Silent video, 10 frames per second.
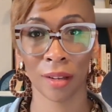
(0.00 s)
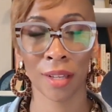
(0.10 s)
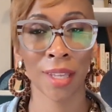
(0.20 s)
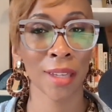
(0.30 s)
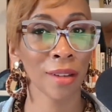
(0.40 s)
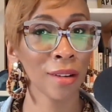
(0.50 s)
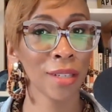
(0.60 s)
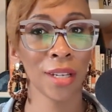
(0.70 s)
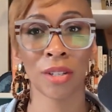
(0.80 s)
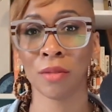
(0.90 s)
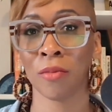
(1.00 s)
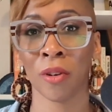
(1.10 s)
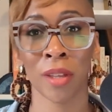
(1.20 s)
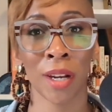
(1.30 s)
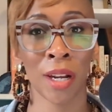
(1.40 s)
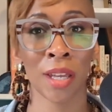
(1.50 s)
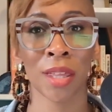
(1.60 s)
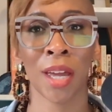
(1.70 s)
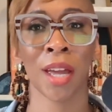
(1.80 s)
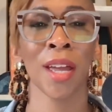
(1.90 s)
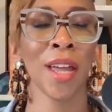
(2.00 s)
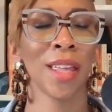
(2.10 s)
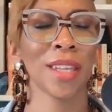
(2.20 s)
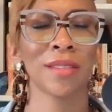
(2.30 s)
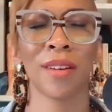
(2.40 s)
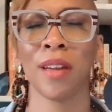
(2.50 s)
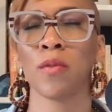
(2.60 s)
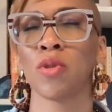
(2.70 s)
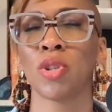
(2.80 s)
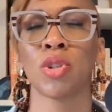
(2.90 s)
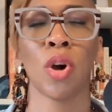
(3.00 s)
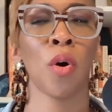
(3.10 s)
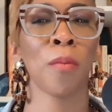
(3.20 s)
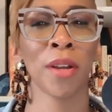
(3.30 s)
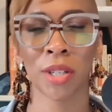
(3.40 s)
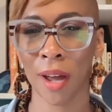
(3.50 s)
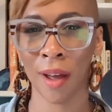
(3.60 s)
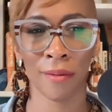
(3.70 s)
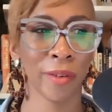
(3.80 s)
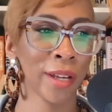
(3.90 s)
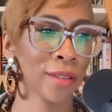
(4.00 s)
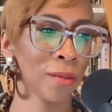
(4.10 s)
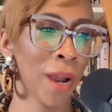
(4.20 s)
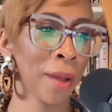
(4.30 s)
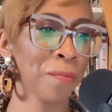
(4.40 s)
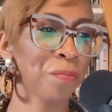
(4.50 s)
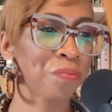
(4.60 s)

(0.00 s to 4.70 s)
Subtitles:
Because that's going to teach you more than anything. And that's going to give you so much confidence, right?